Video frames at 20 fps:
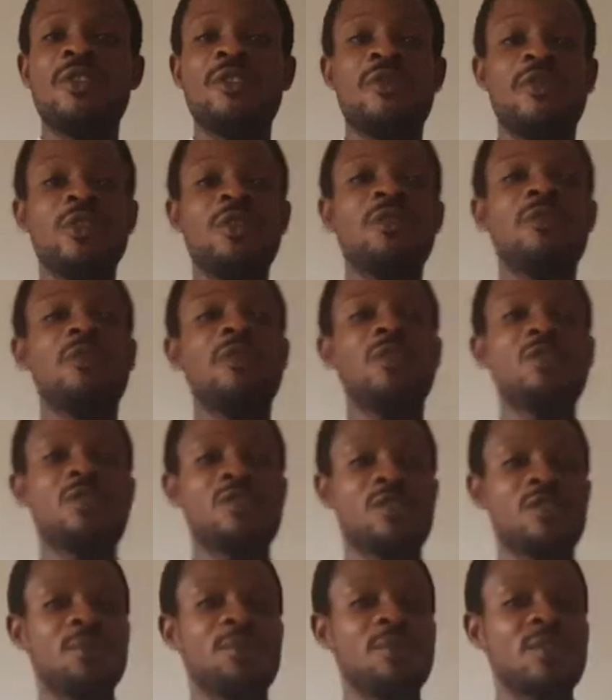you for
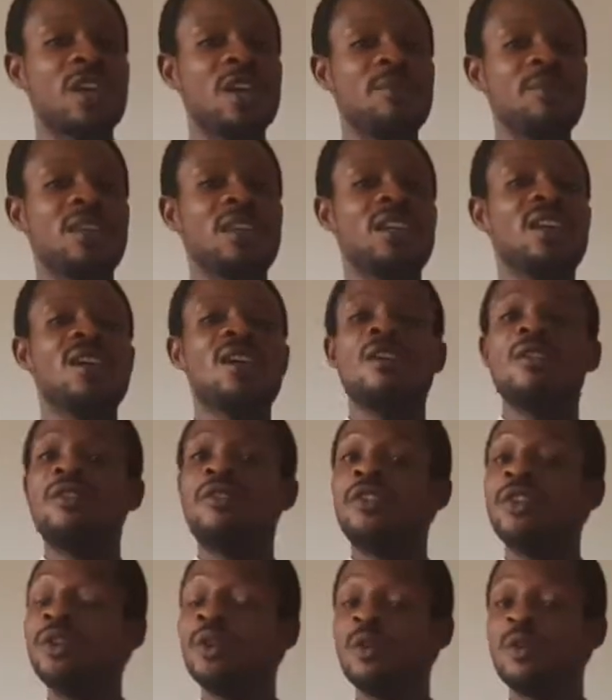subscribing,
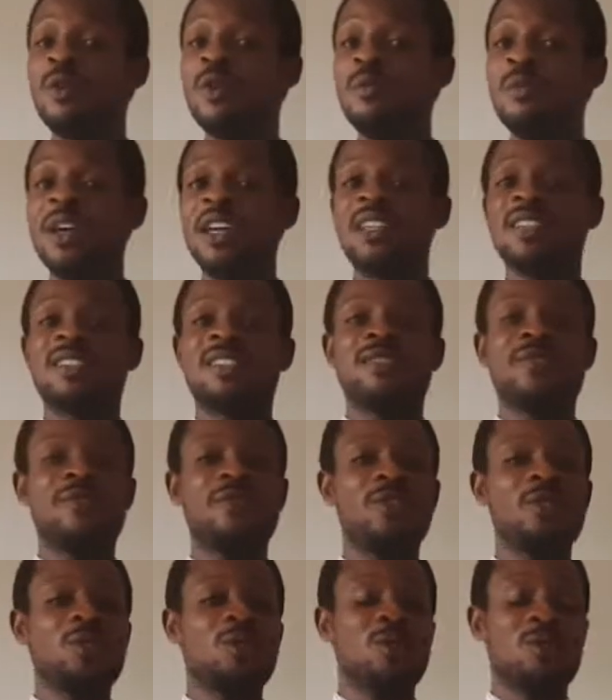for your comments,
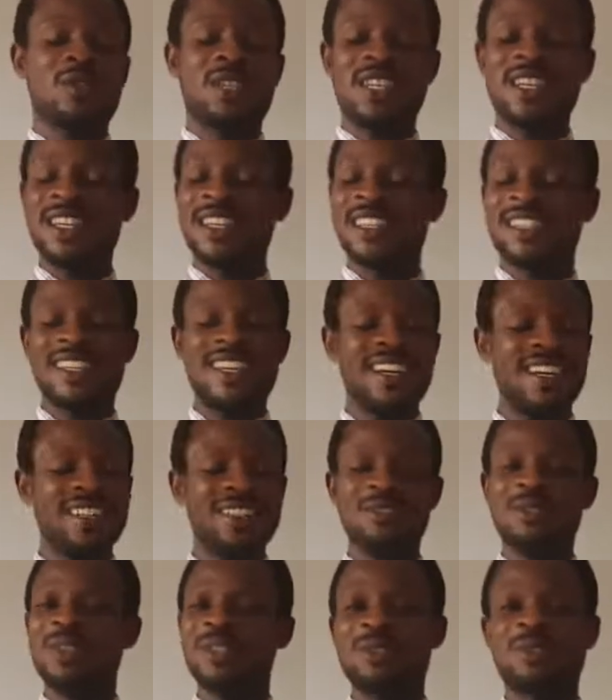for your shares.
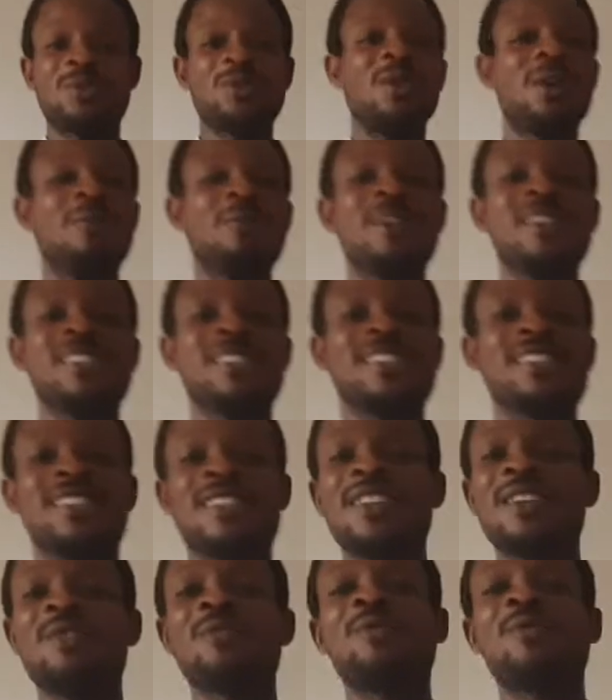You are so amazing.
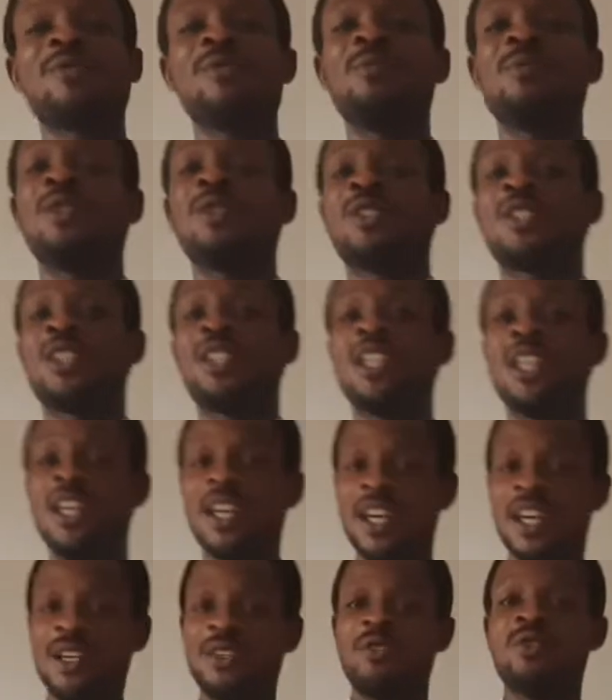Thank you so much.
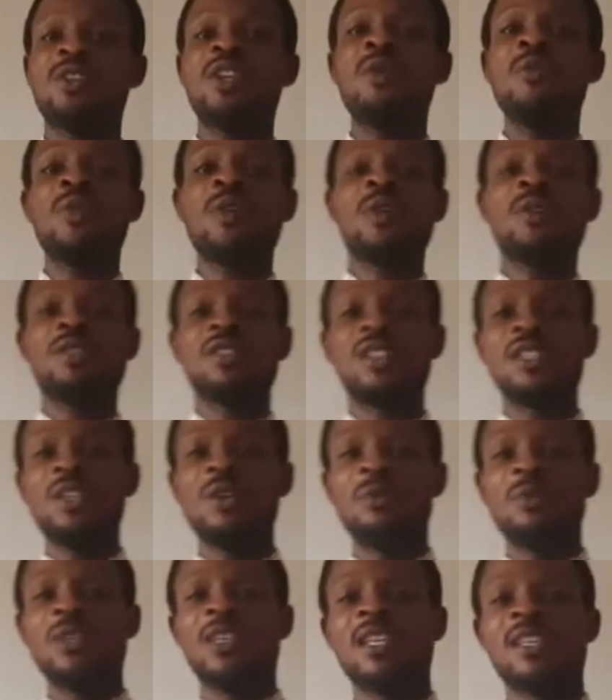Today we continue
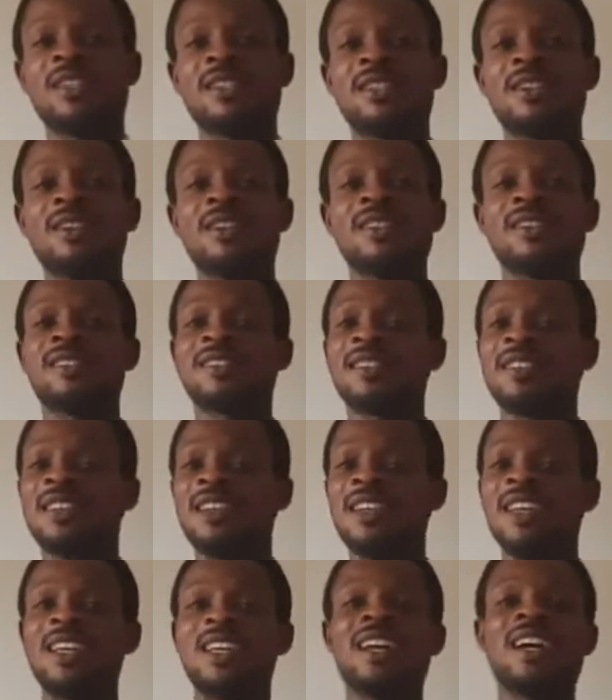with the series
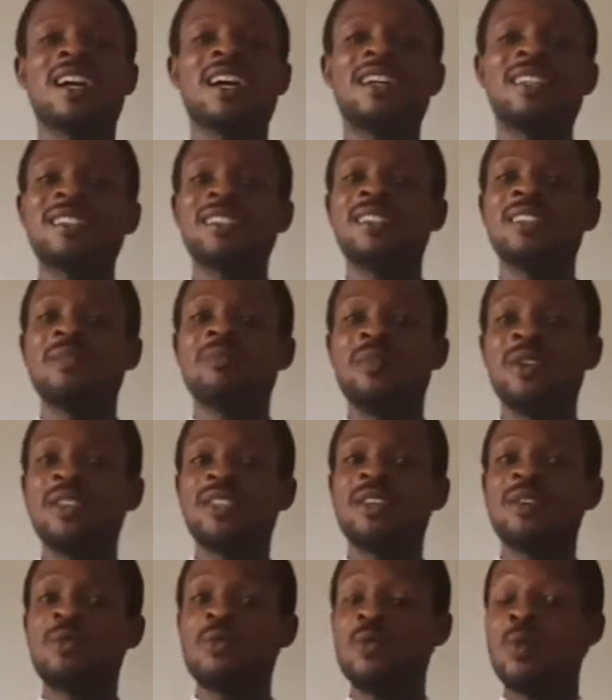Learn Accounting the
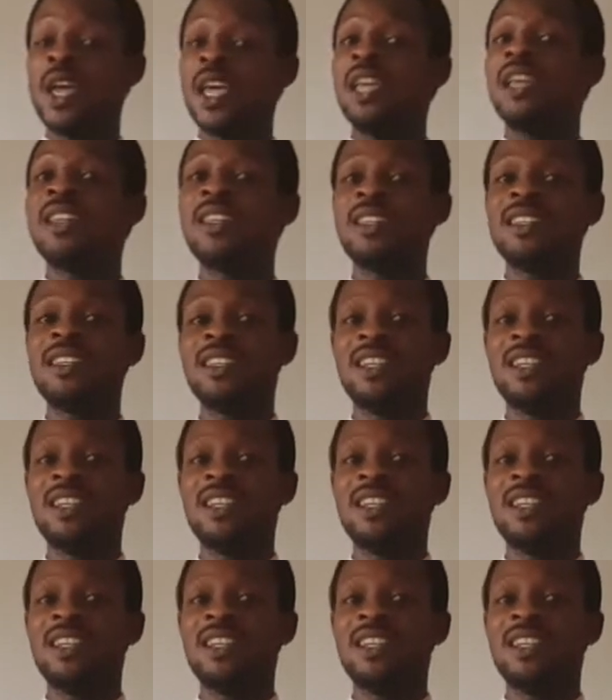Basic Way.